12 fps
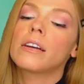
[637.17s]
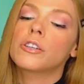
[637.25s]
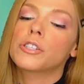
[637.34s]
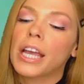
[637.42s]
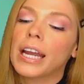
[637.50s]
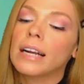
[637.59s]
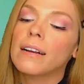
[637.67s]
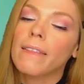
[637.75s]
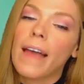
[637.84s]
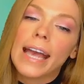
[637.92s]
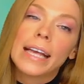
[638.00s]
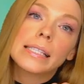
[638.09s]
Share,
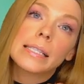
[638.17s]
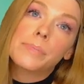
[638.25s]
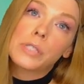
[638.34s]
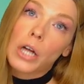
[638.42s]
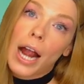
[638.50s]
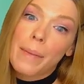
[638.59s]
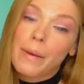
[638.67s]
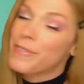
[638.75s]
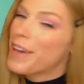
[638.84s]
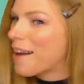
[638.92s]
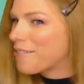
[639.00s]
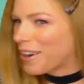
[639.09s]
like, subscribe if
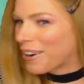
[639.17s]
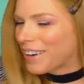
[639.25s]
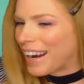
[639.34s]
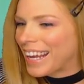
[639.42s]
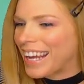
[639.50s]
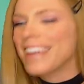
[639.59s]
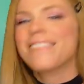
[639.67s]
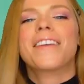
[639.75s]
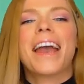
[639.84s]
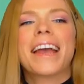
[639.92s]
you haven't already,